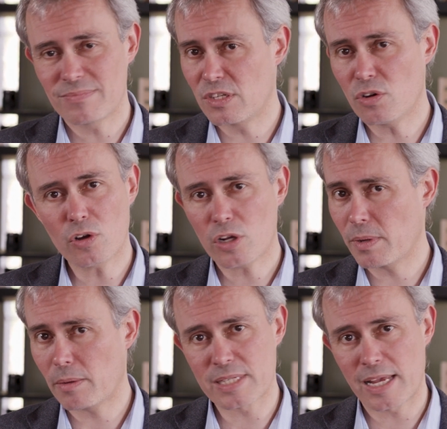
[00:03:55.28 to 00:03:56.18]
you're not going to
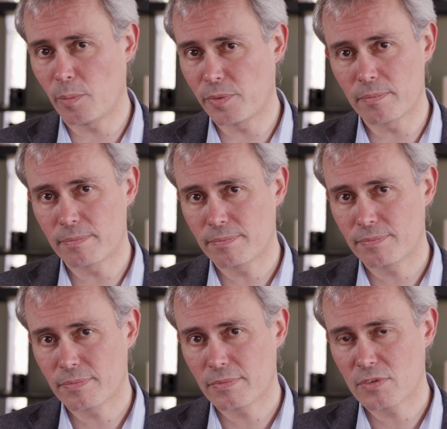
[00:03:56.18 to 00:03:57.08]
be able to help
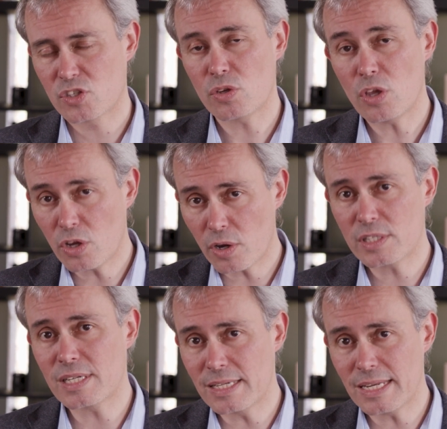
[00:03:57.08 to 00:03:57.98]
them. So you're going
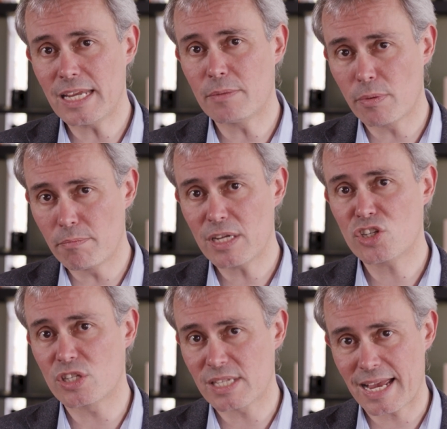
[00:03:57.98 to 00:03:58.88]
to need
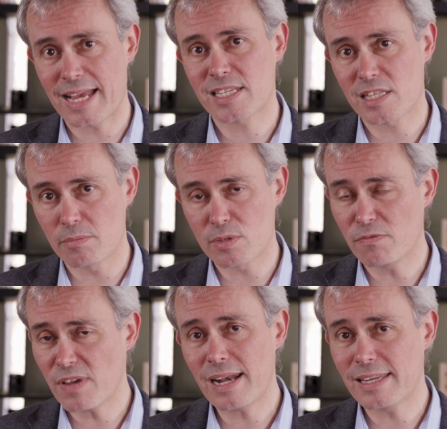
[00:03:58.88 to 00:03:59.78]
permission to ask them some
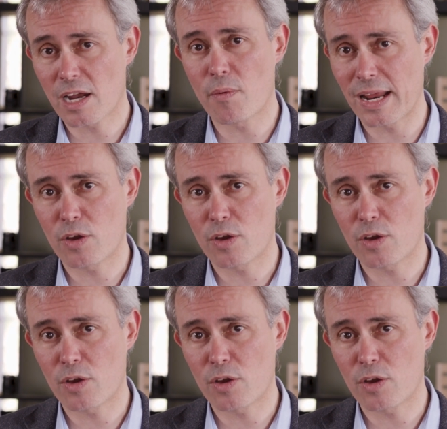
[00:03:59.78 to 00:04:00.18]
fairly direct